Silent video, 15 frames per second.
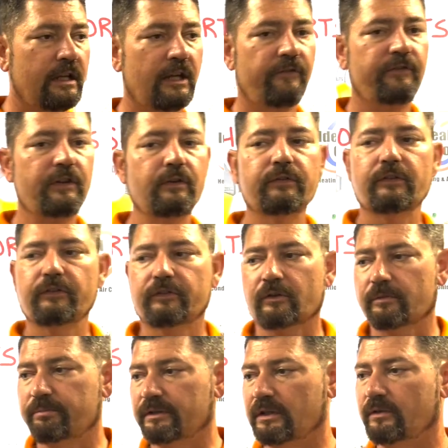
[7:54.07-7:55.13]
If fuses
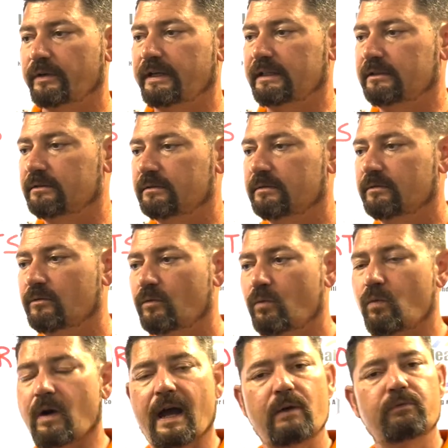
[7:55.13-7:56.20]
are blowing,
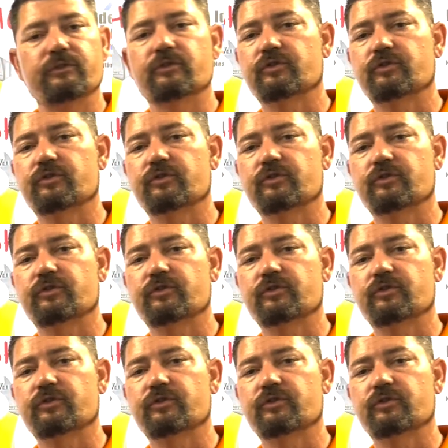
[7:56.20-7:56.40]
why would